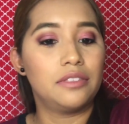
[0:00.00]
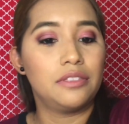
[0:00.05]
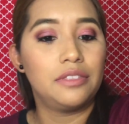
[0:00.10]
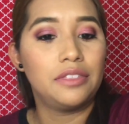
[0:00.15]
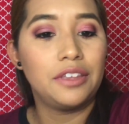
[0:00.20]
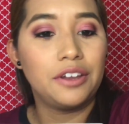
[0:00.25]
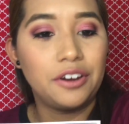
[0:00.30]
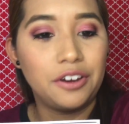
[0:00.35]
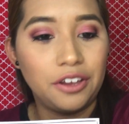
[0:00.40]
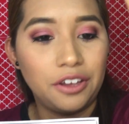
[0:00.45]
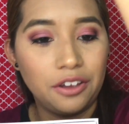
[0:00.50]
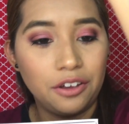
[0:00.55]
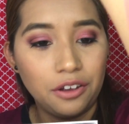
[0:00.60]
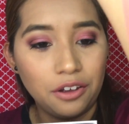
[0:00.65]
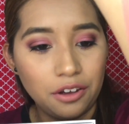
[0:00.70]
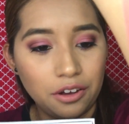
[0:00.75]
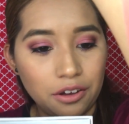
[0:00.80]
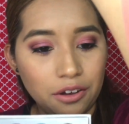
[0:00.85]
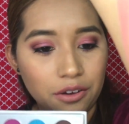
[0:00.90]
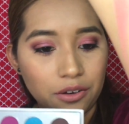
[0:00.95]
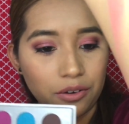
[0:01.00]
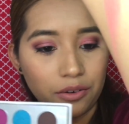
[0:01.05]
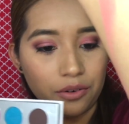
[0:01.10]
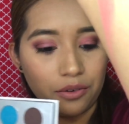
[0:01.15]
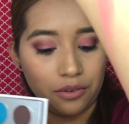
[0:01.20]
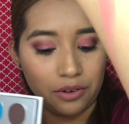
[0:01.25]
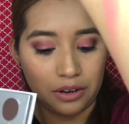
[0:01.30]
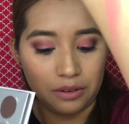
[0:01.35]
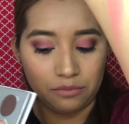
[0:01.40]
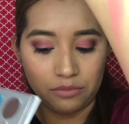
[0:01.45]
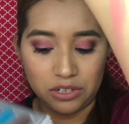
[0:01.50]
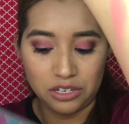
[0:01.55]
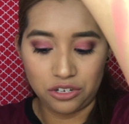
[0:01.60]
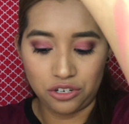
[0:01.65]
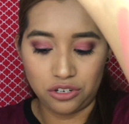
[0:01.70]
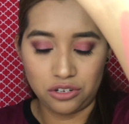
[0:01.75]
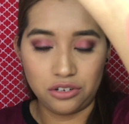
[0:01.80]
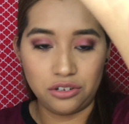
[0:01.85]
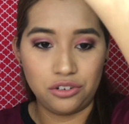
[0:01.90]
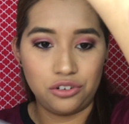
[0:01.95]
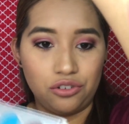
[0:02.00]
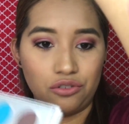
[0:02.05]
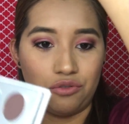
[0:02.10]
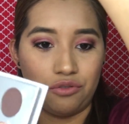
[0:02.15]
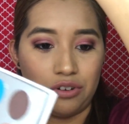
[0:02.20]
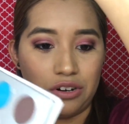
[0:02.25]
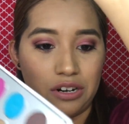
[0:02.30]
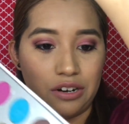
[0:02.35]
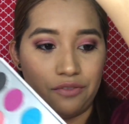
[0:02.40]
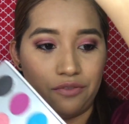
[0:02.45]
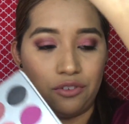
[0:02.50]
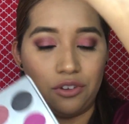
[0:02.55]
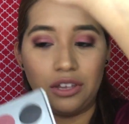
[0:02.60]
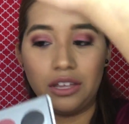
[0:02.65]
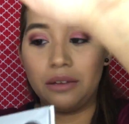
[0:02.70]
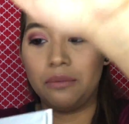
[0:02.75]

There you go. I'm not sure if you